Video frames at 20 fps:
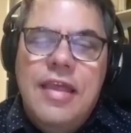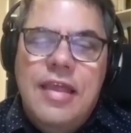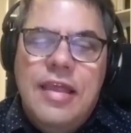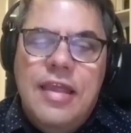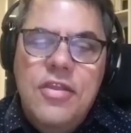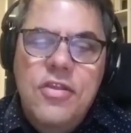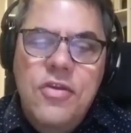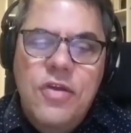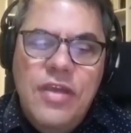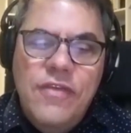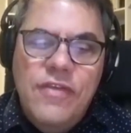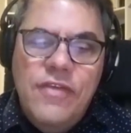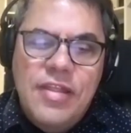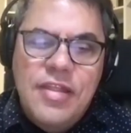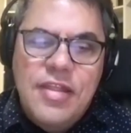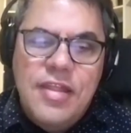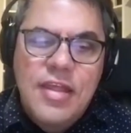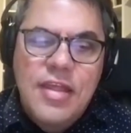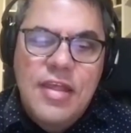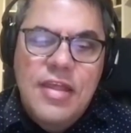can you give
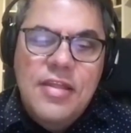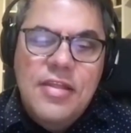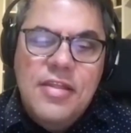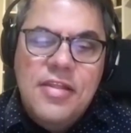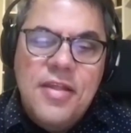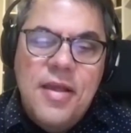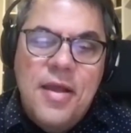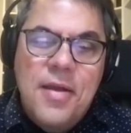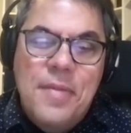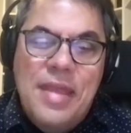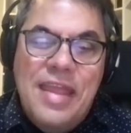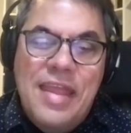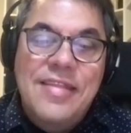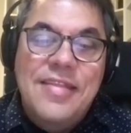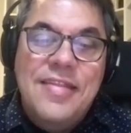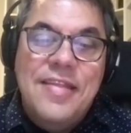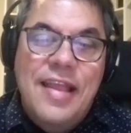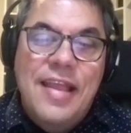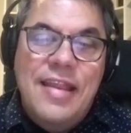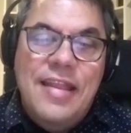us some
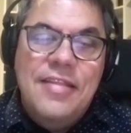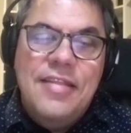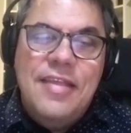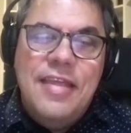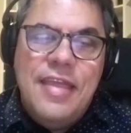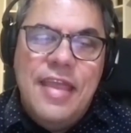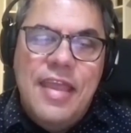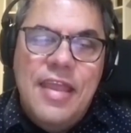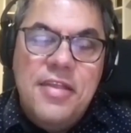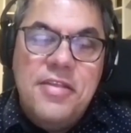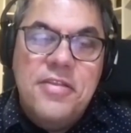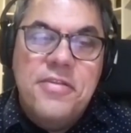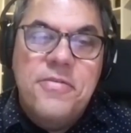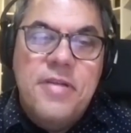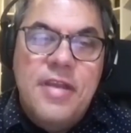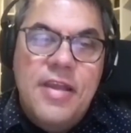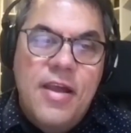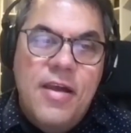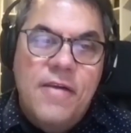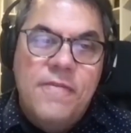insight into the
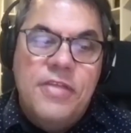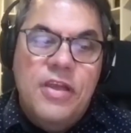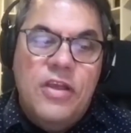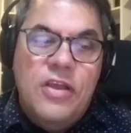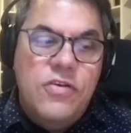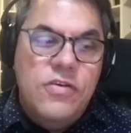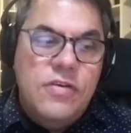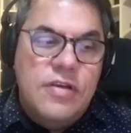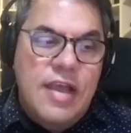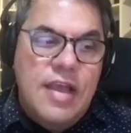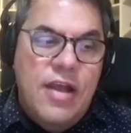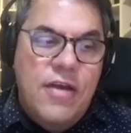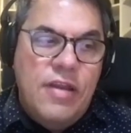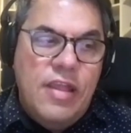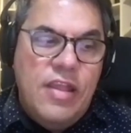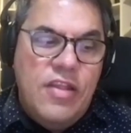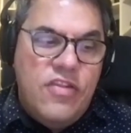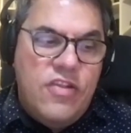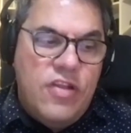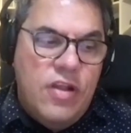history of the Cook
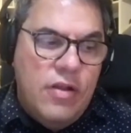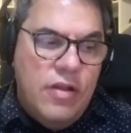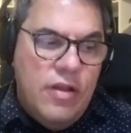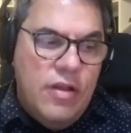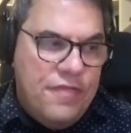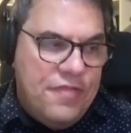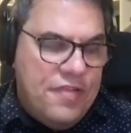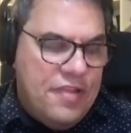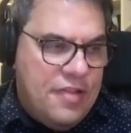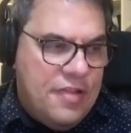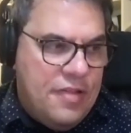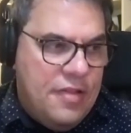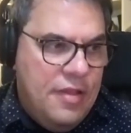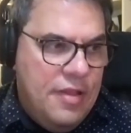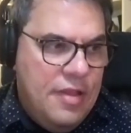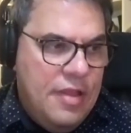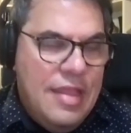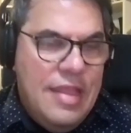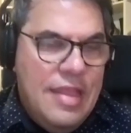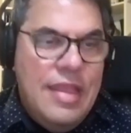County Sheriff's
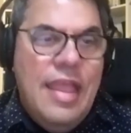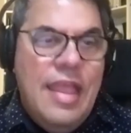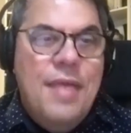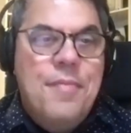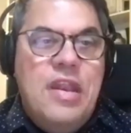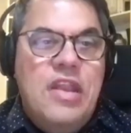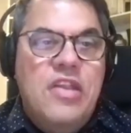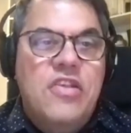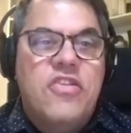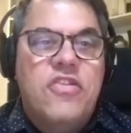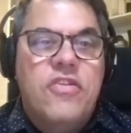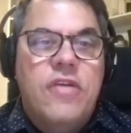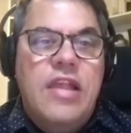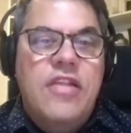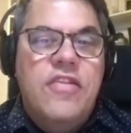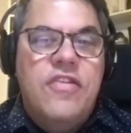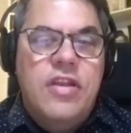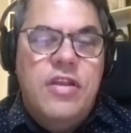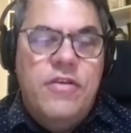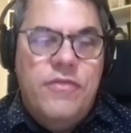
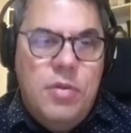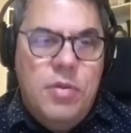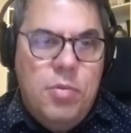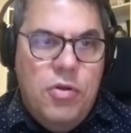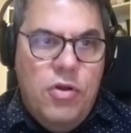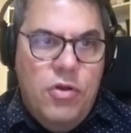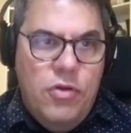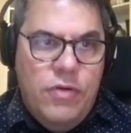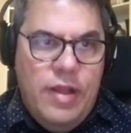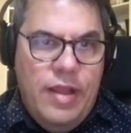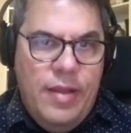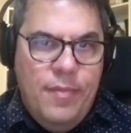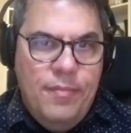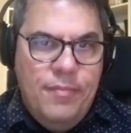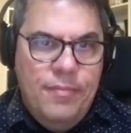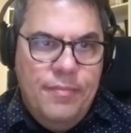administration of the program?